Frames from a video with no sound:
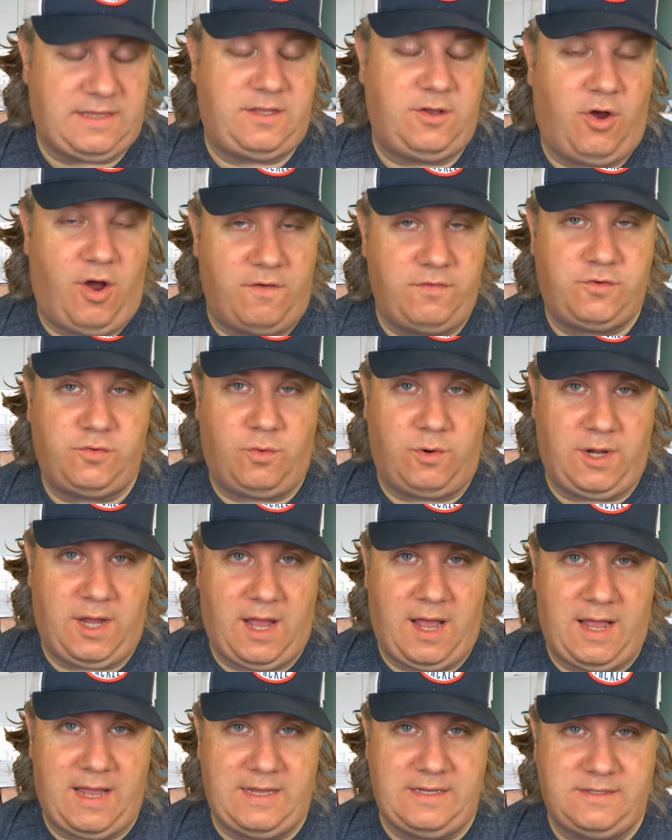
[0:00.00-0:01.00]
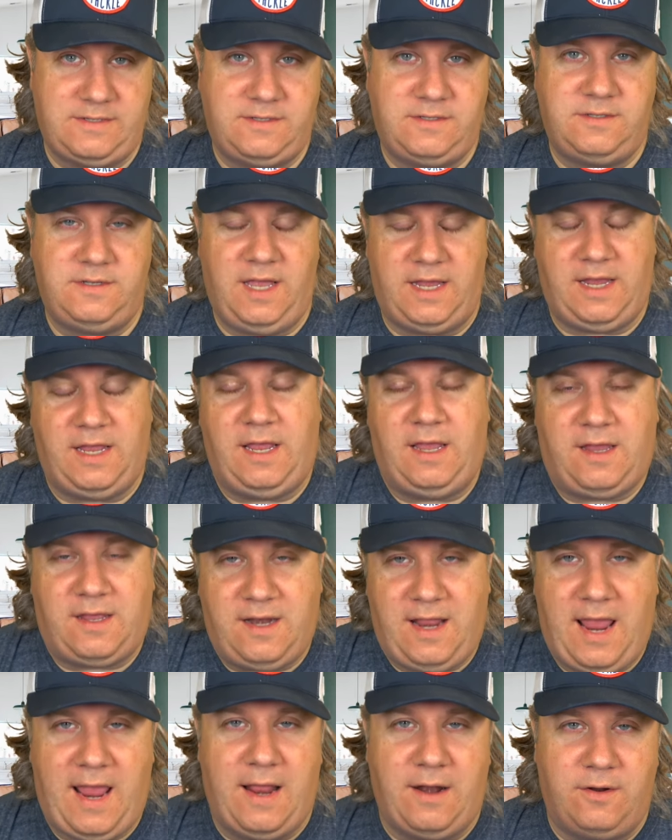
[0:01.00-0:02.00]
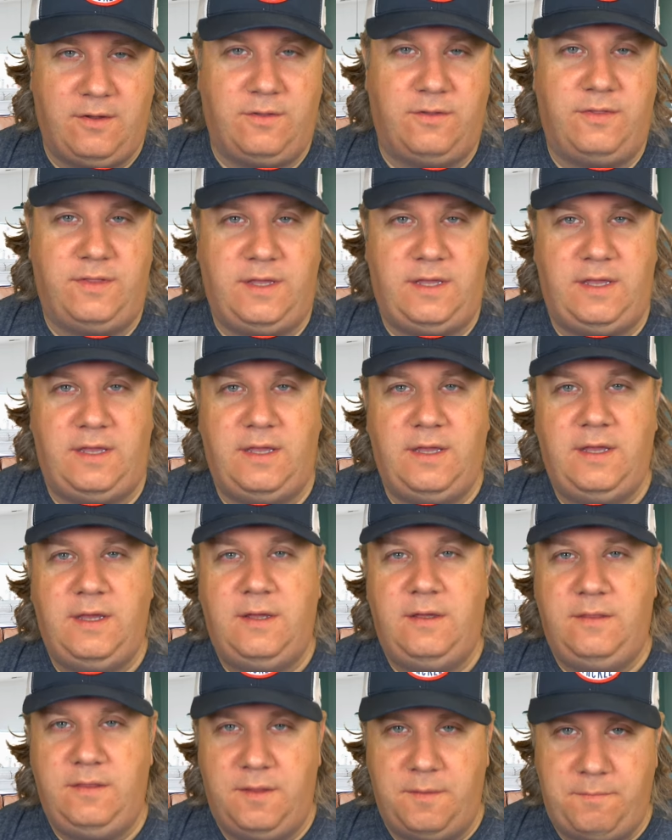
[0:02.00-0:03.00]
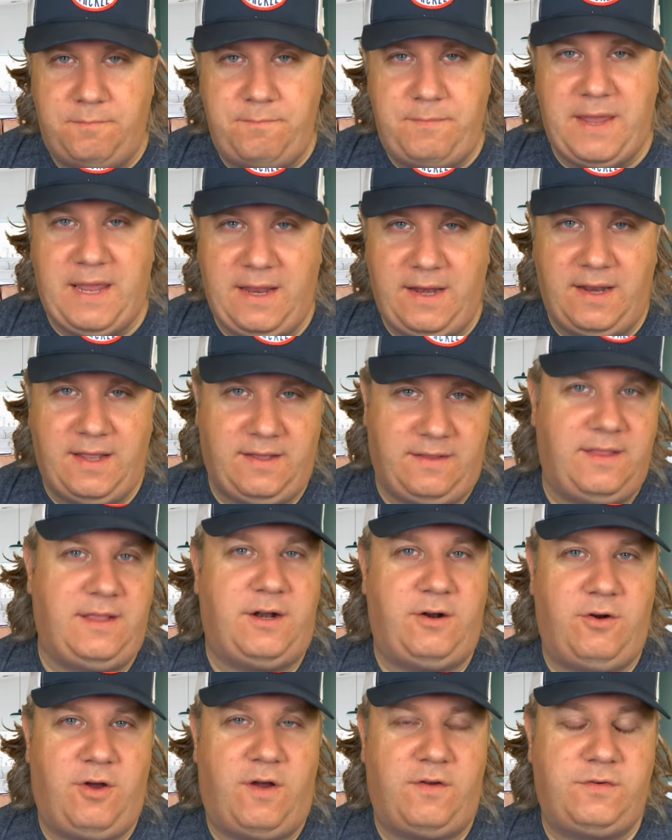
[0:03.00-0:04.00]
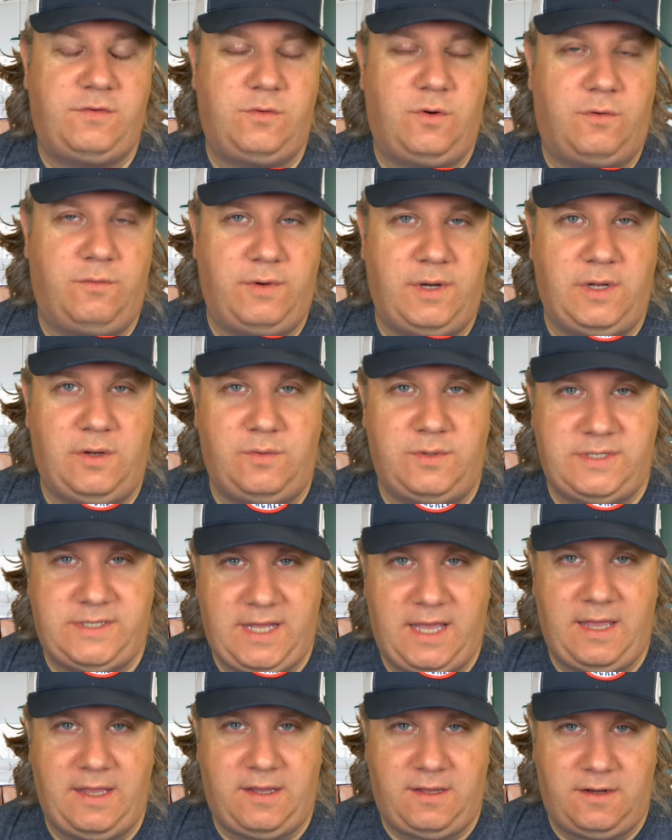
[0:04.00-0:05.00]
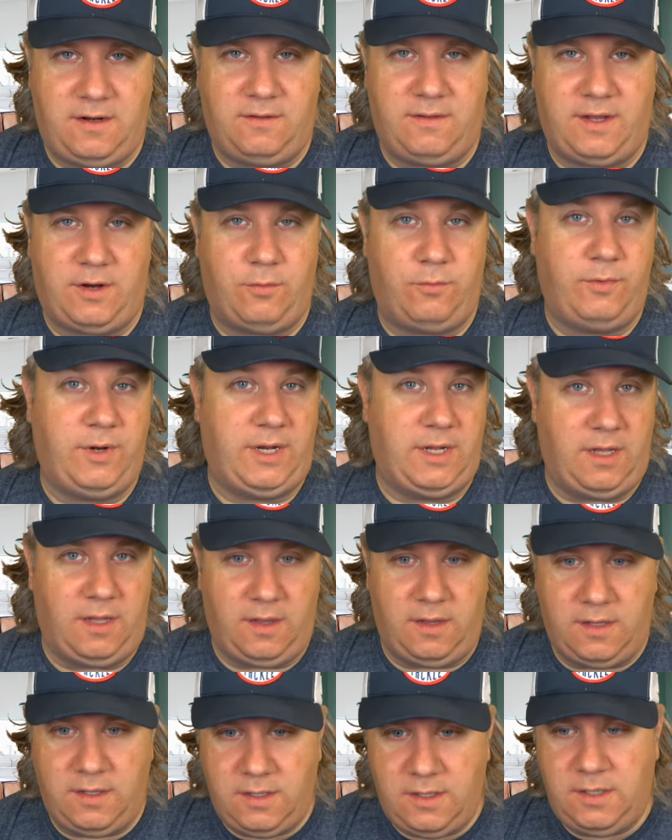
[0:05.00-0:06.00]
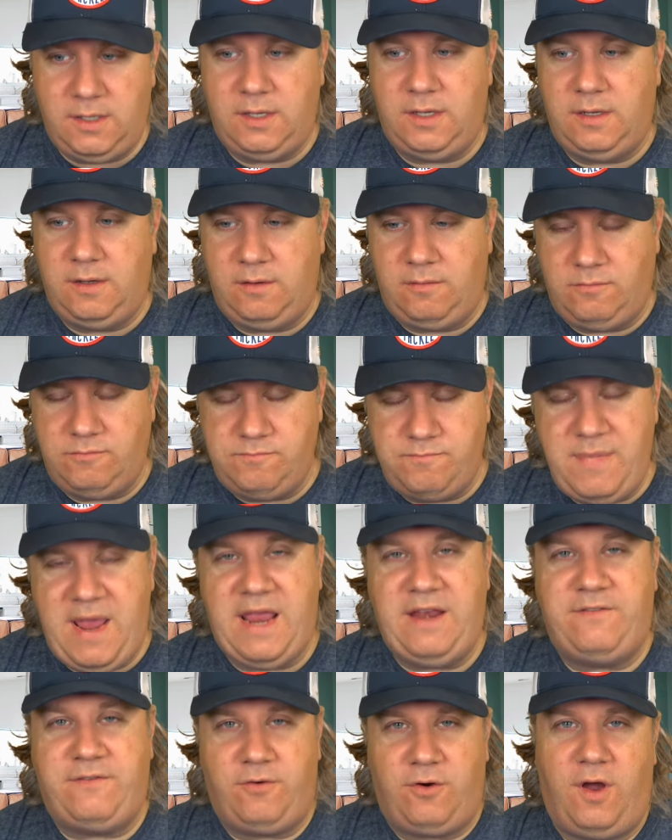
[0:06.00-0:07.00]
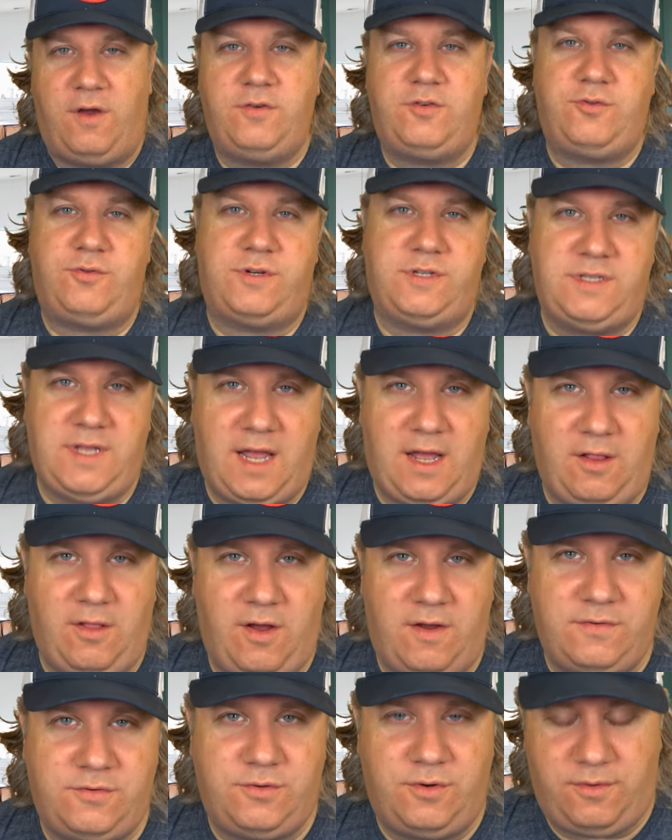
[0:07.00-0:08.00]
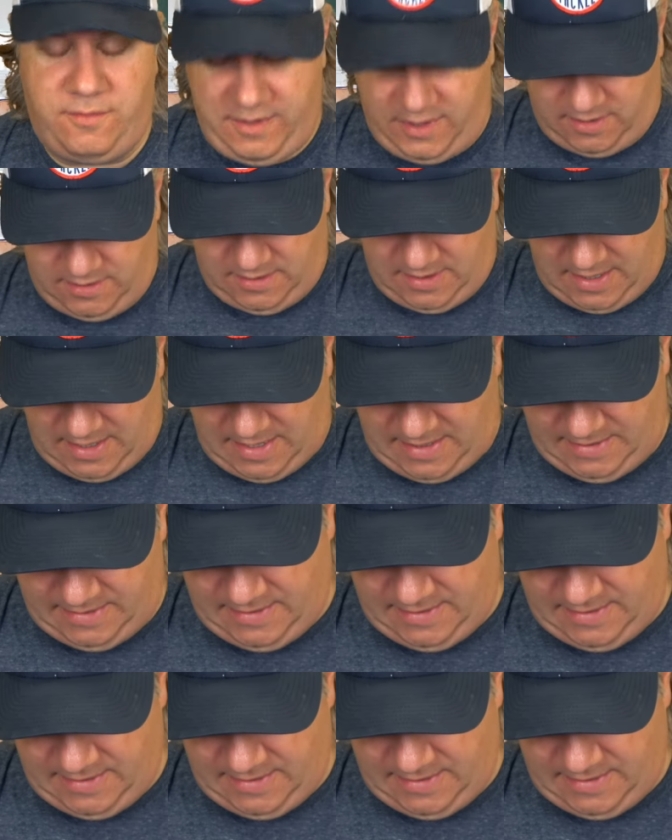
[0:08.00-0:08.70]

the offshore guys, it, it could handle the the beating that an offshore reel would take. You know, like a reel made for offshore style offshore reel. And